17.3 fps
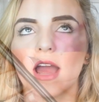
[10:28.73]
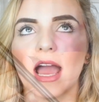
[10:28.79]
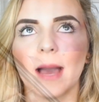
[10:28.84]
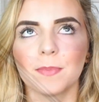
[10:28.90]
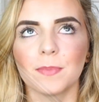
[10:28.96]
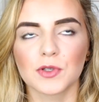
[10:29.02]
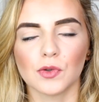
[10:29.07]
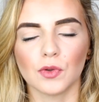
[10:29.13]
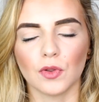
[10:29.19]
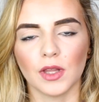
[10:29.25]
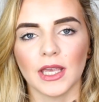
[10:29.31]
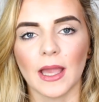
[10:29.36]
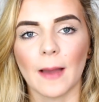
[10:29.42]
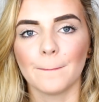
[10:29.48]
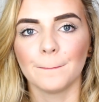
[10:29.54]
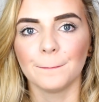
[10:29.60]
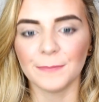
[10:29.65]
absolutely
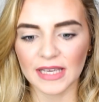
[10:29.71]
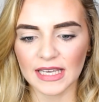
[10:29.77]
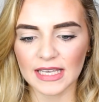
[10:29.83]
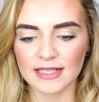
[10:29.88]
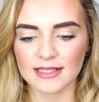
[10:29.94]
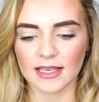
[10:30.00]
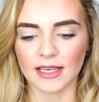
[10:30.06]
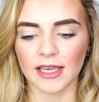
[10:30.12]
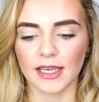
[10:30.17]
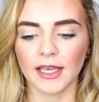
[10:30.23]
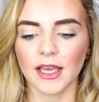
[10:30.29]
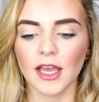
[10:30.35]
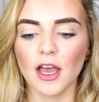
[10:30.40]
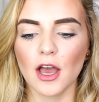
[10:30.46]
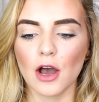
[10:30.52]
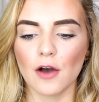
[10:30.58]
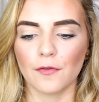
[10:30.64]
amazing
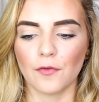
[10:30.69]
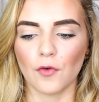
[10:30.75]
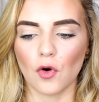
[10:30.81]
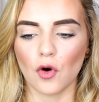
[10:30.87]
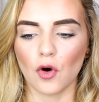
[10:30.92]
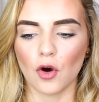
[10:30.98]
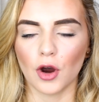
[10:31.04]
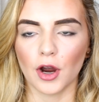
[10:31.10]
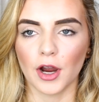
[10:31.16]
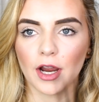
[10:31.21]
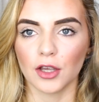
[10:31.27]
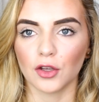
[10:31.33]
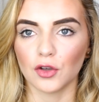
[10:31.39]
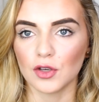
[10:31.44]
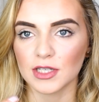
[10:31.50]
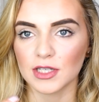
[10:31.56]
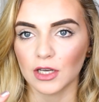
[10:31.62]
for
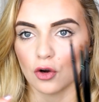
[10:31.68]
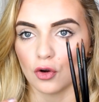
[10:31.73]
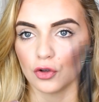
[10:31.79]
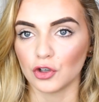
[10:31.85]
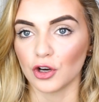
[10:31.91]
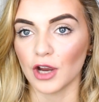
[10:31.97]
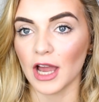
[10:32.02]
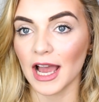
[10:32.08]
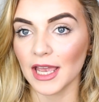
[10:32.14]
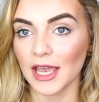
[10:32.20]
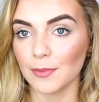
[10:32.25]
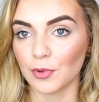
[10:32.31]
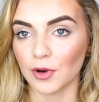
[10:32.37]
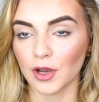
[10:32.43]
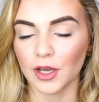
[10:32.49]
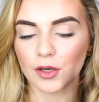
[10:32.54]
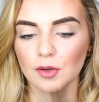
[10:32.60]
using on your
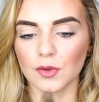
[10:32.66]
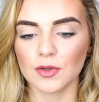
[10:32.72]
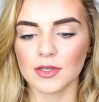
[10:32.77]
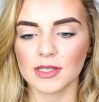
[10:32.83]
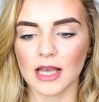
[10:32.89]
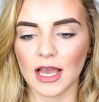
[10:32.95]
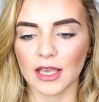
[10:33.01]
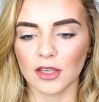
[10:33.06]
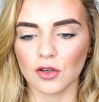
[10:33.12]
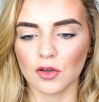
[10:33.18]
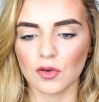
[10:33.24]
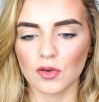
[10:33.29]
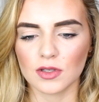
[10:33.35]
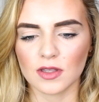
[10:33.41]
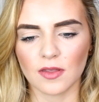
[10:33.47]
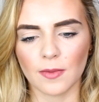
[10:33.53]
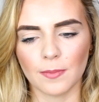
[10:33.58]
eyebrows. I
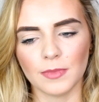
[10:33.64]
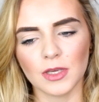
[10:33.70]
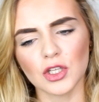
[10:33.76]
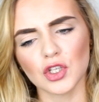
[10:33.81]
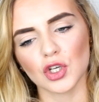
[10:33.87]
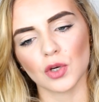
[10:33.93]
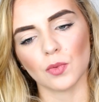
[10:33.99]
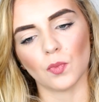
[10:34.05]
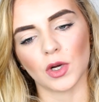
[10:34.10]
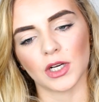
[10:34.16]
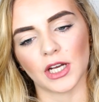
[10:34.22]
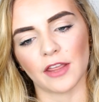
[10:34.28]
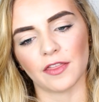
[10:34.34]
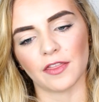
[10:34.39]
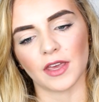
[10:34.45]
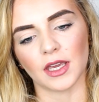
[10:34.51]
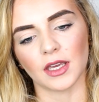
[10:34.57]
used the medium one, I
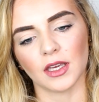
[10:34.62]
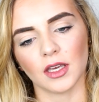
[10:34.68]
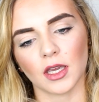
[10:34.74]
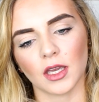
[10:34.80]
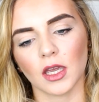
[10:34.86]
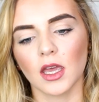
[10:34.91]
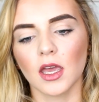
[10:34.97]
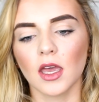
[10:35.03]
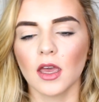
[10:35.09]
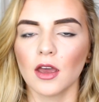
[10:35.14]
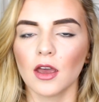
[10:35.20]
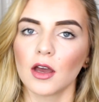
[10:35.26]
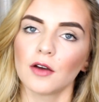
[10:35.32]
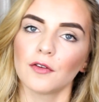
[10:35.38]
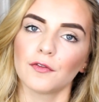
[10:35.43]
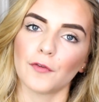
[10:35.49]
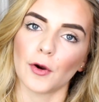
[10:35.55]
think,
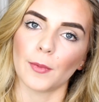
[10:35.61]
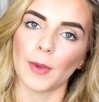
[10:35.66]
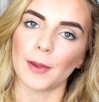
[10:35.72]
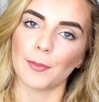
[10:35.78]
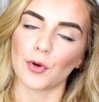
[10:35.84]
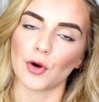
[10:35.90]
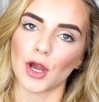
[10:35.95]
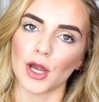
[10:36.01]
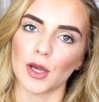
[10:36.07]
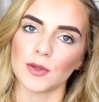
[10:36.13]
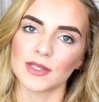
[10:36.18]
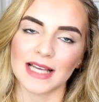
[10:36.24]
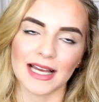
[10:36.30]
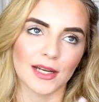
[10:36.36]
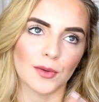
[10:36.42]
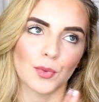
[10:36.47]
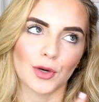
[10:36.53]
for my brows,
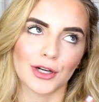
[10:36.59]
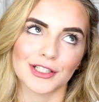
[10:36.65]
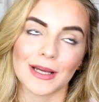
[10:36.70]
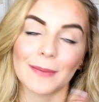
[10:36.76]
and it worked